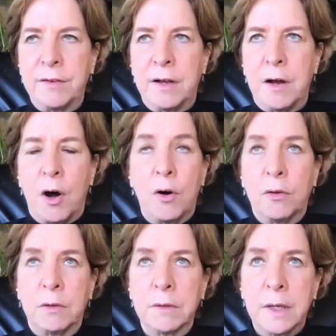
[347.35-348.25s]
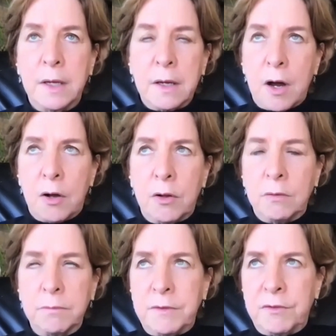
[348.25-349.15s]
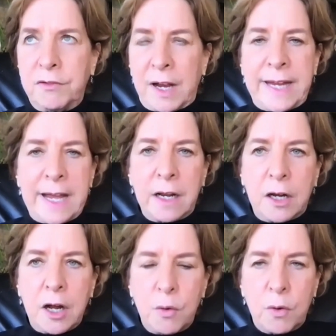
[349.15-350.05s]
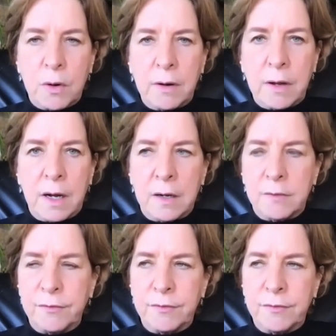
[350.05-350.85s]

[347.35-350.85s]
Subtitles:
a whole gigantic cohort of,